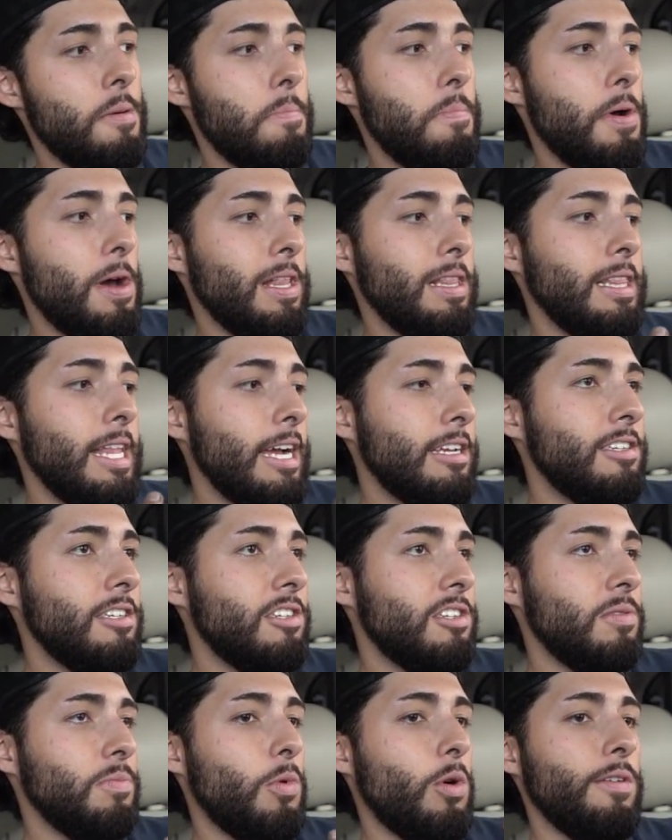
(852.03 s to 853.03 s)
But
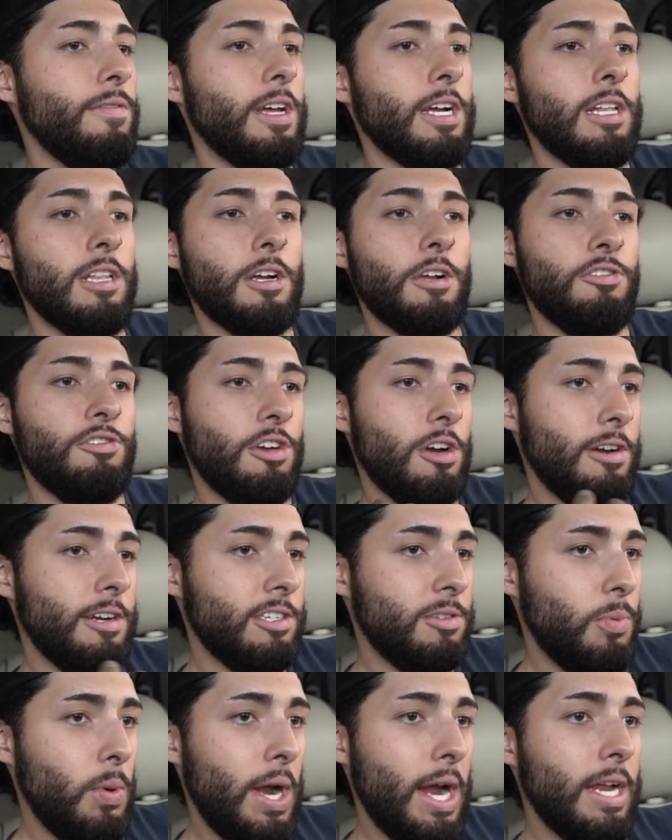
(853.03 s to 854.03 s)
Lexus is more of like a
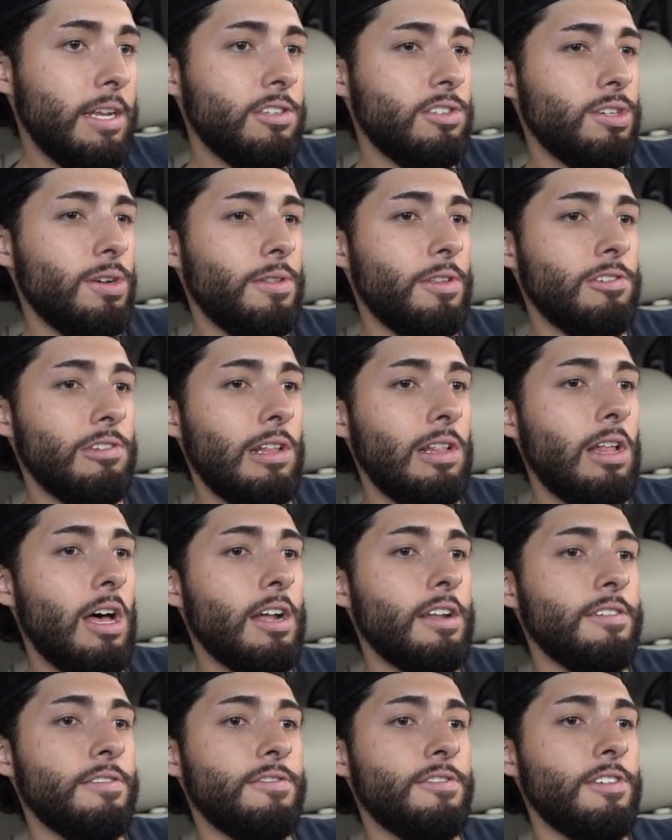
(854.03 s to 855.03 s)
luxurious brand, so there's a
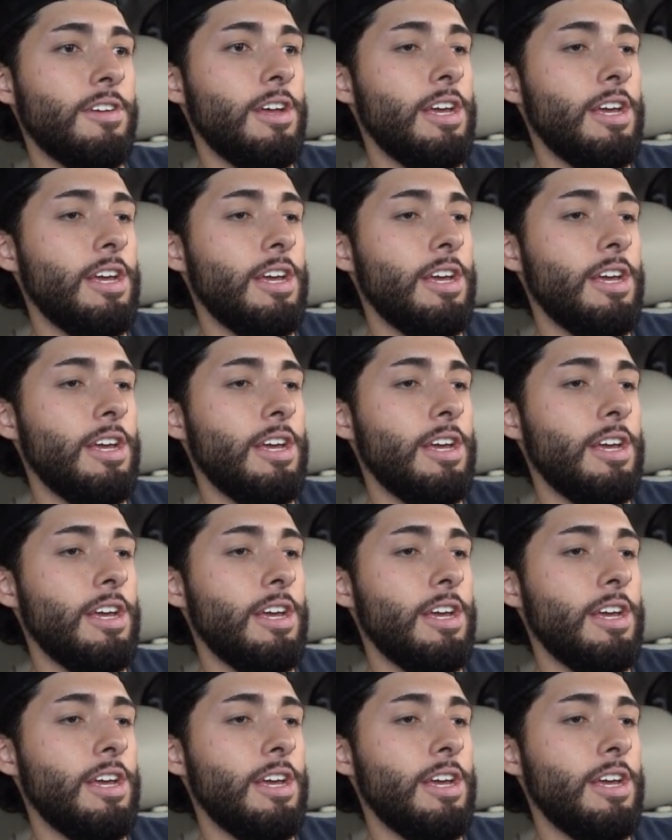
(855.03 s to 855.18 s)
lot of,